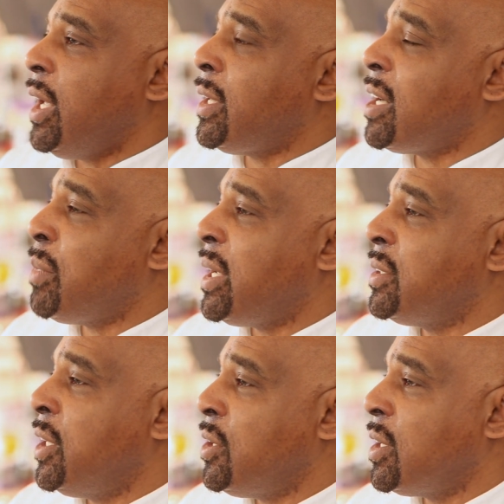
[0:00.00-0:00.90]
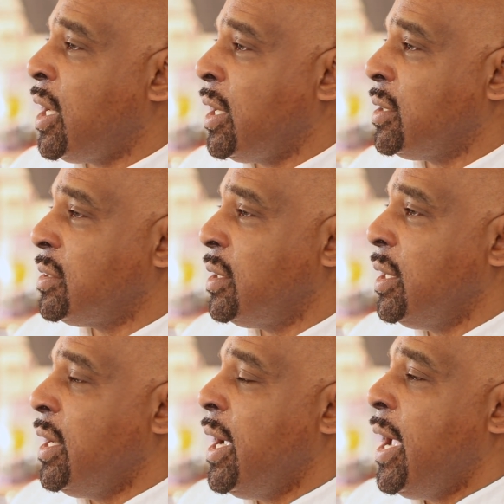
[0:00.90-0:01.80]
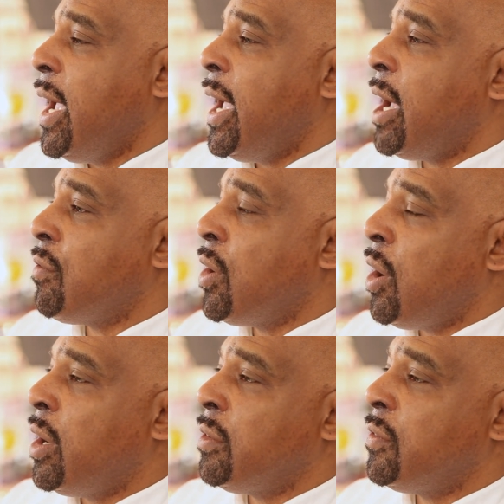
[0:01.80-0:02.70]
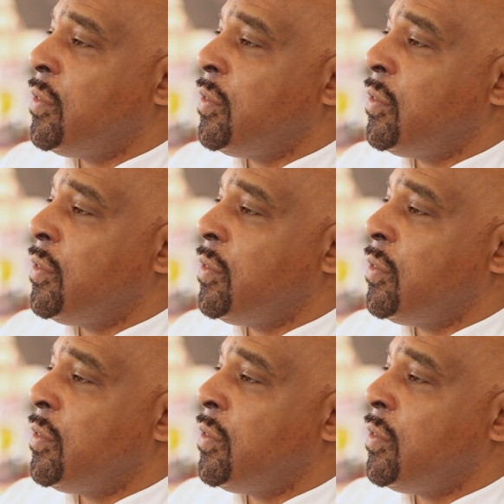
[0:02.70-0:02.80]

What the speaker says: A lot of my adult clients have gone